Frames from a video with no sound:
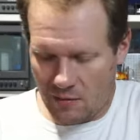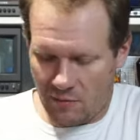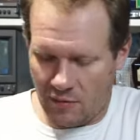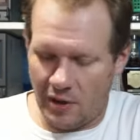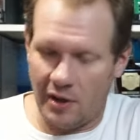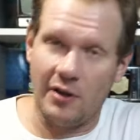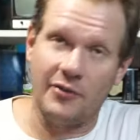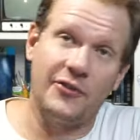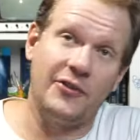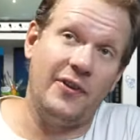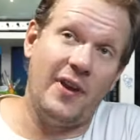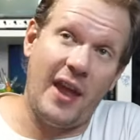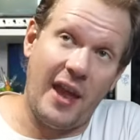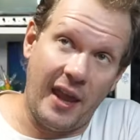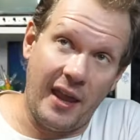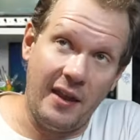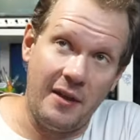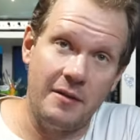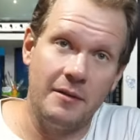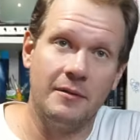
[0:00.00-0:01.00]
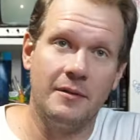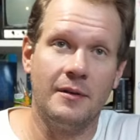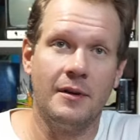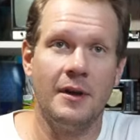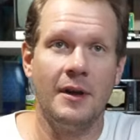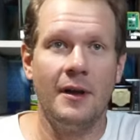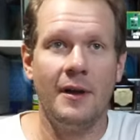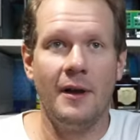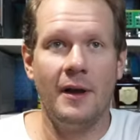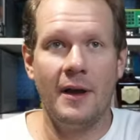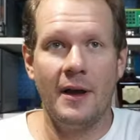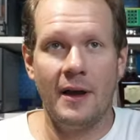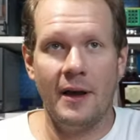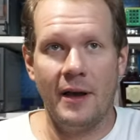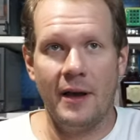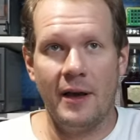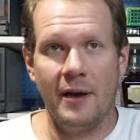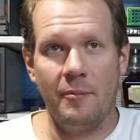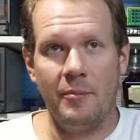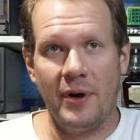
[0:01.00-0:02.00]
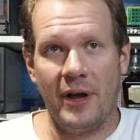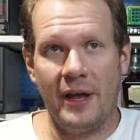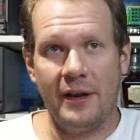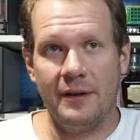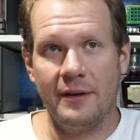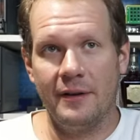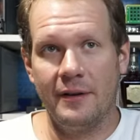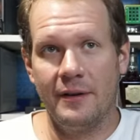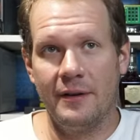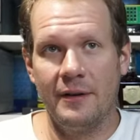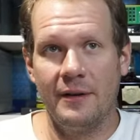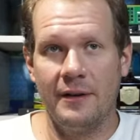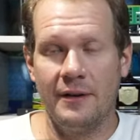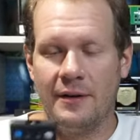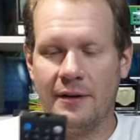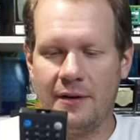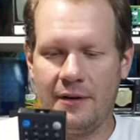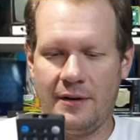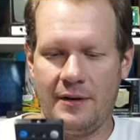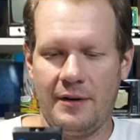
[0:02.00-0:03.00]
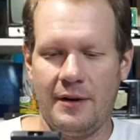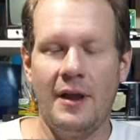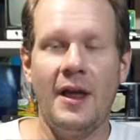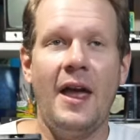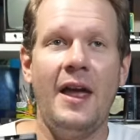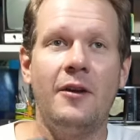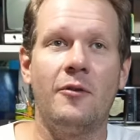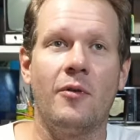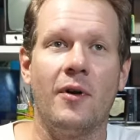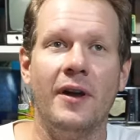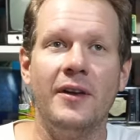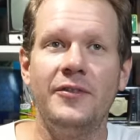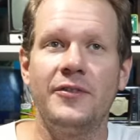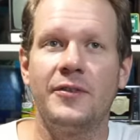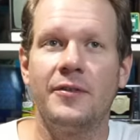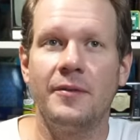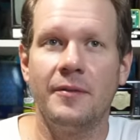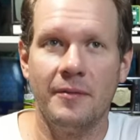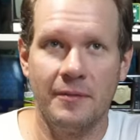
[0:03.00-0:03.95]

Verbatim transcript: we'll see. Uh, but hey, Chris.